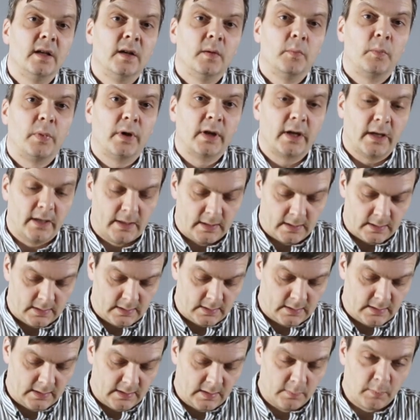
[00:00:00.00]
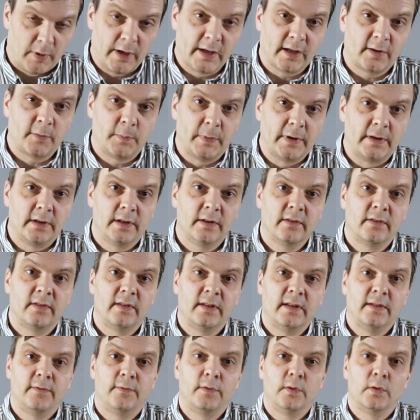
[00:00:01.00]
but in my experience,
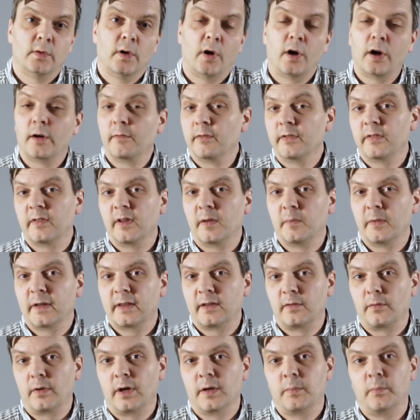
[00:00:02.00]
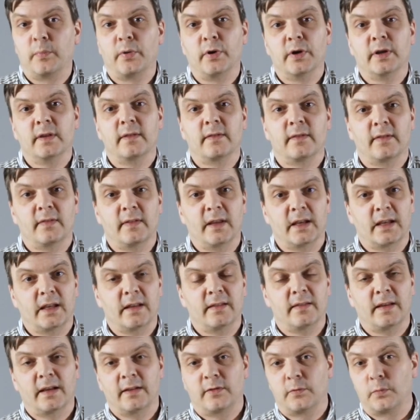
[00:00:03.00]
if you harvest them at the right point, they
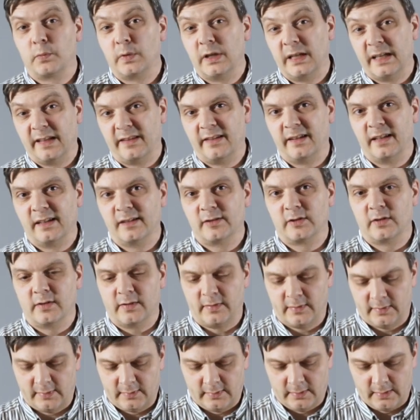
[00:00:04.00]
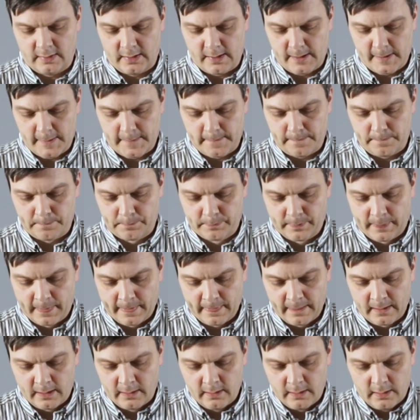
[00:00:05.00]
can taste really delicious.
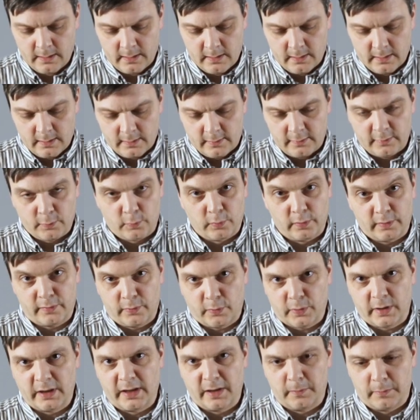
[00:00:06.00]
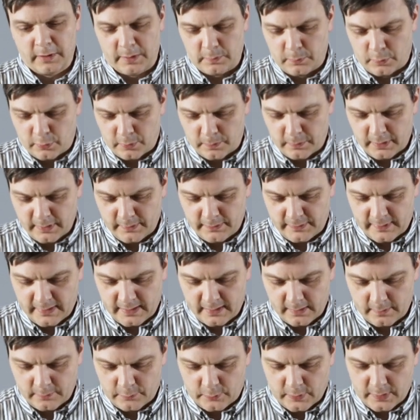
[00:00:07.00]
So we'll talk a little bit more about
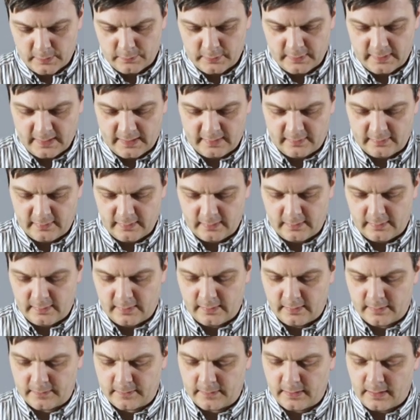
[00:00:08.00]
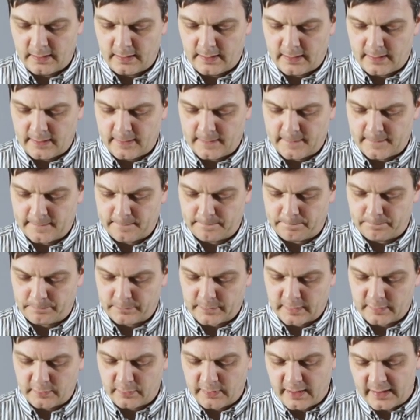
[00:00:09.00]
that when we taste it.
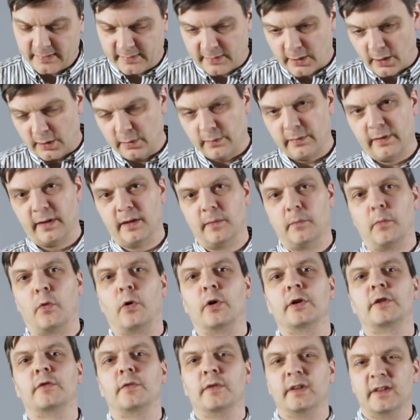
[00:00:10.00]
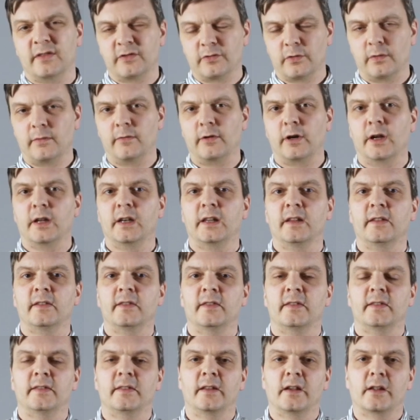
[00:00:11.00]
So that's kind of the more traditional
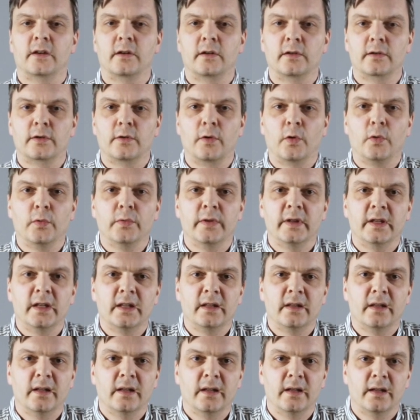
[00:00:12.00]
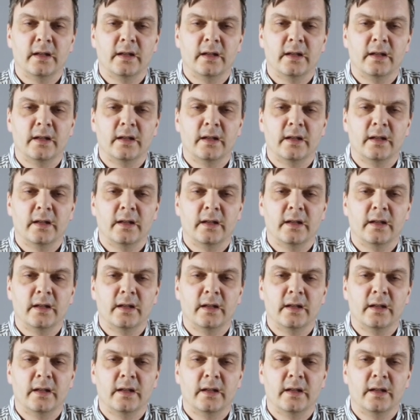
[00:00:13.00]
varieties that are grown in